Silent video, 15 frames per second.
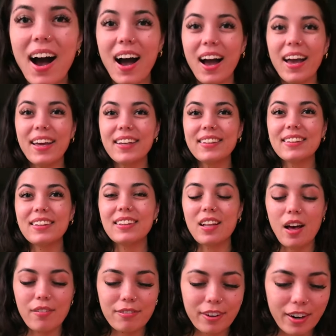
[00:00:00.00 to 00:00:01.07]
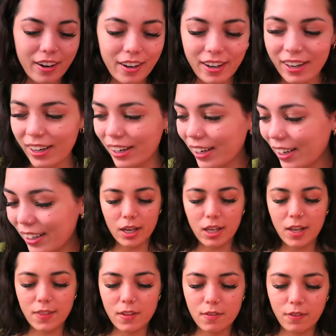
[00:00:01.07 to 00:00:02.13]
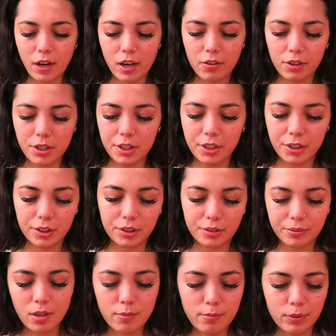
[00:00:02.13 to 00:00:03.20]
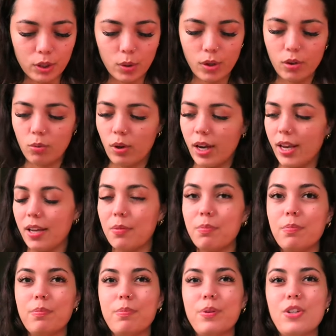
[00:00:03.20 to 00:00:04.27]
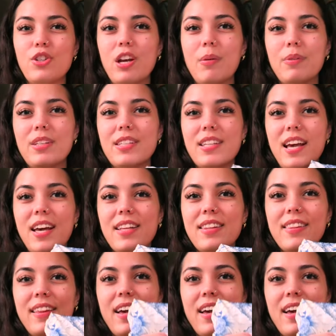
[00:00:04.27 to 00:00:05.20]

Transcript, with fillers: I love her. I got the viral blue and white pajama set